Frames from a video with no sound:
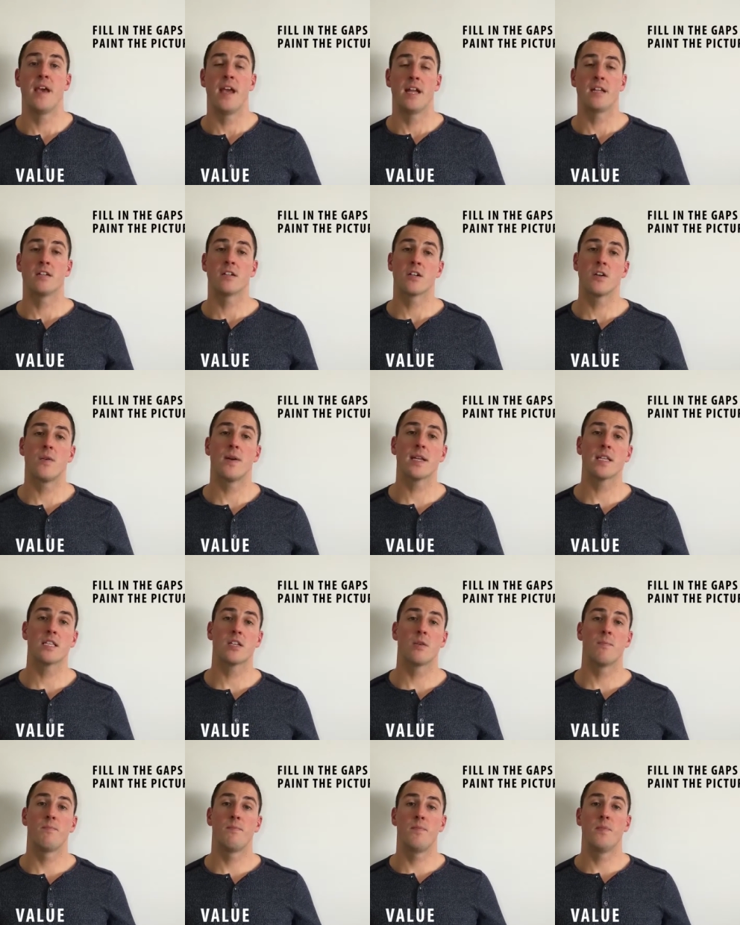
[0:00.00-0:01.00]
And you're going
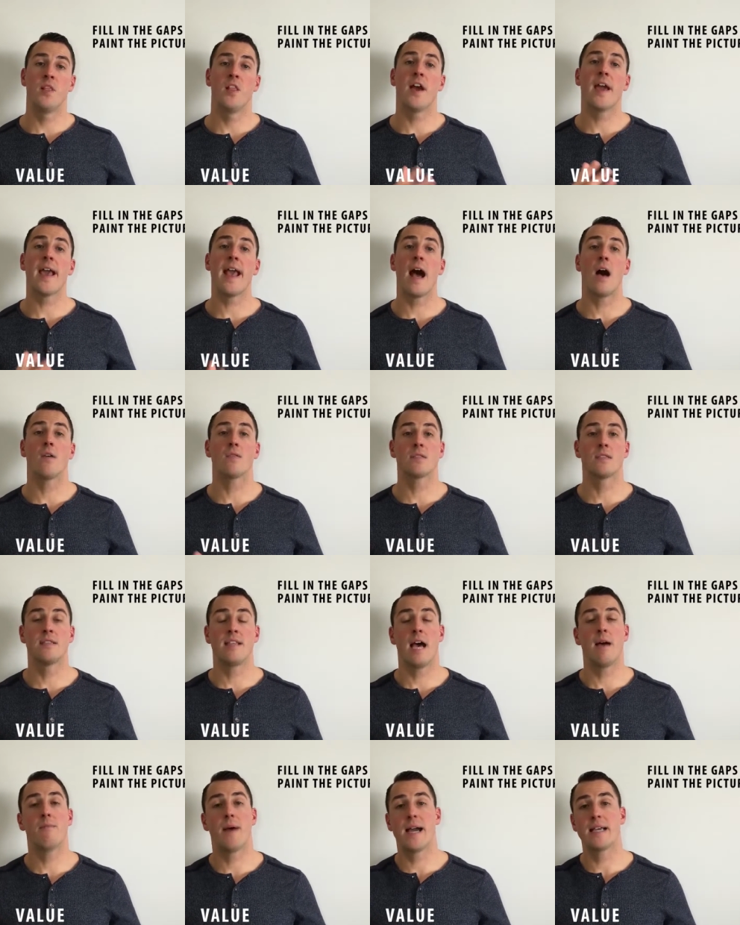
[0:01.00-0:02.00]
to lay out
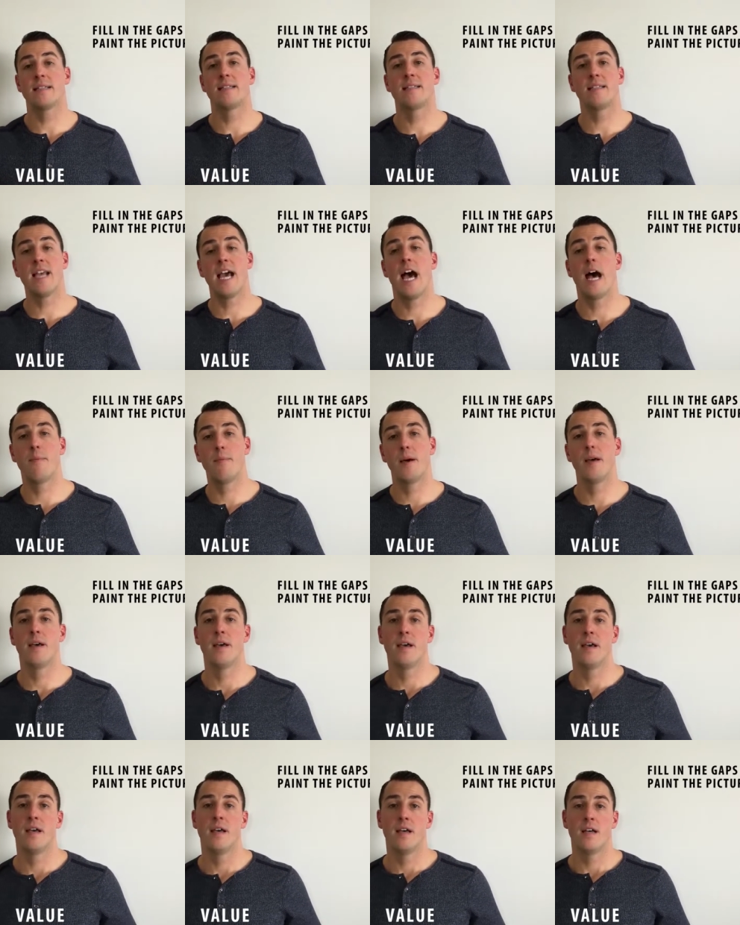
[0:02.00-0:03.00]
step by step
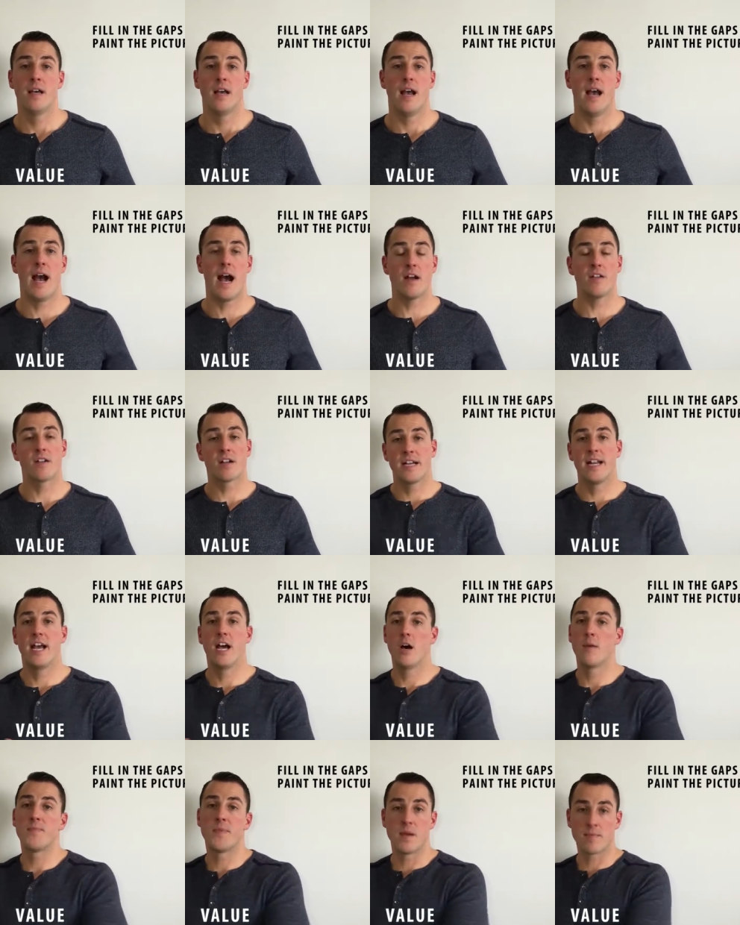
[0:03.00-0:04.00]
how you're going to
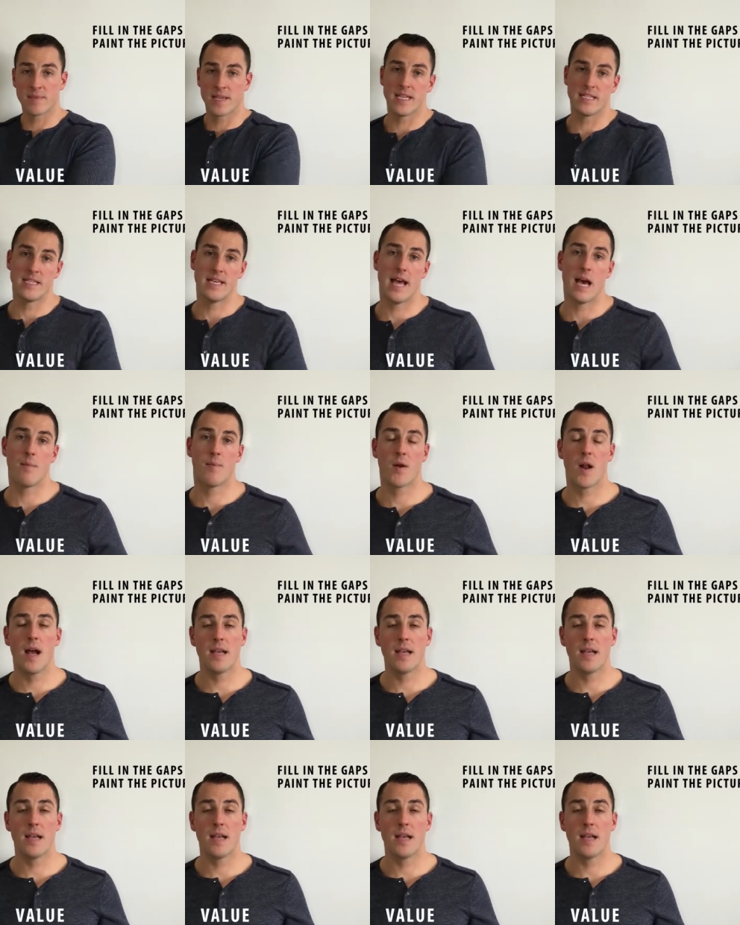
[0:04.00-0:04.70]
help them get to that